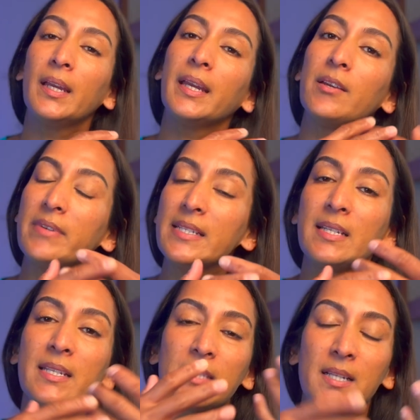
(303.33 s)
It
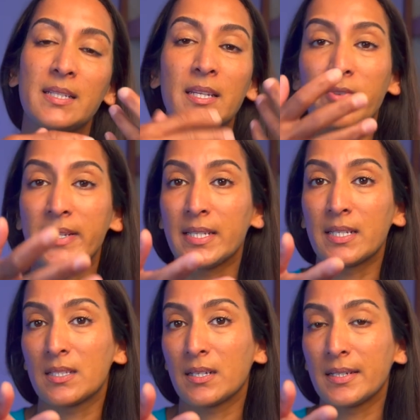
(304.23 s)
recently started increasing in
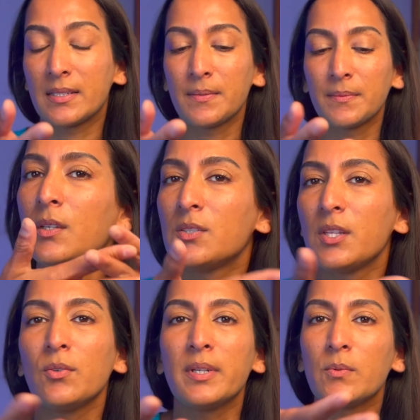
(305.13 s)
size. She
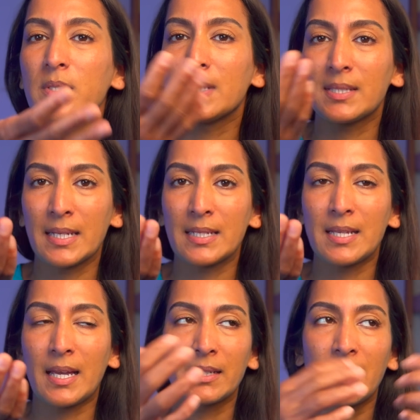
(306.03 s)
thought it was a skin
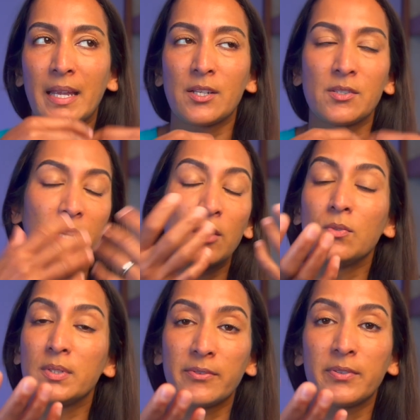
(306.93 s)
tag and
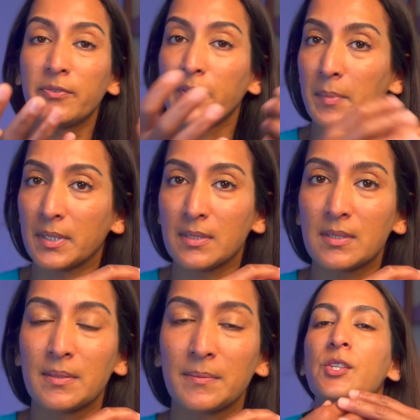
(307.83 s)
ignored it for a few
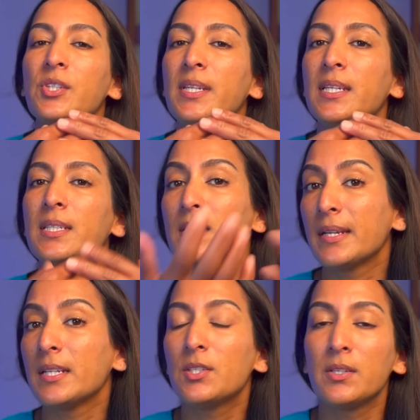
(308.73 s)
months. She
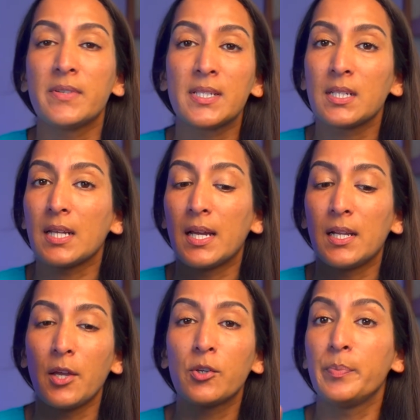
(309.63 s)
decided to visit a
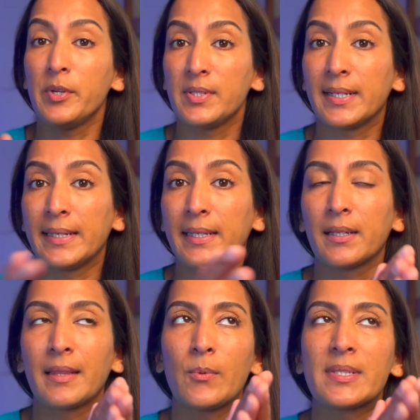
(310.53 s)
local beauty clinic
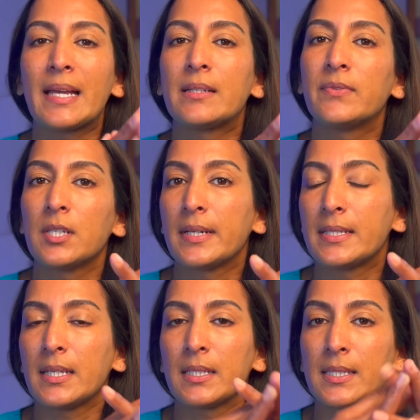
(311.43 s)
that was
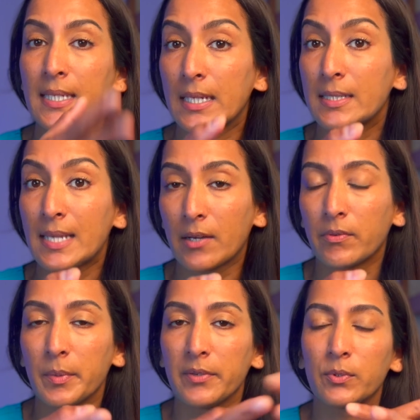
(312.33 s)
advertising skin tag
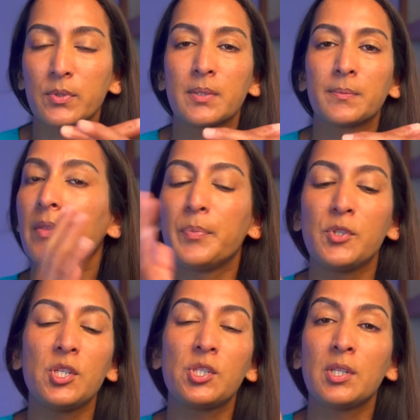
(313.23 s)
removals. The
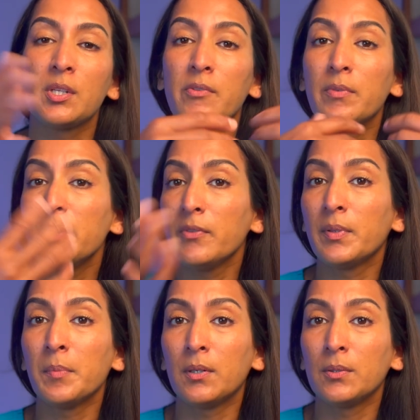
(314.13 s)
beautician removed the
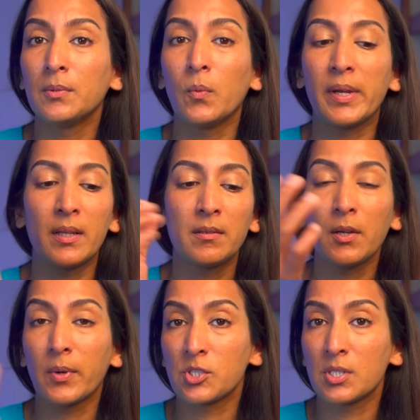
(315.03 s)
mole with no
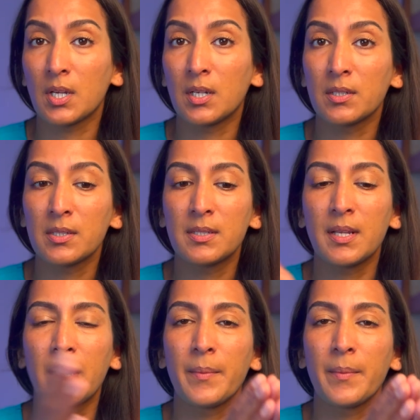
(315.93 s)
questions asked.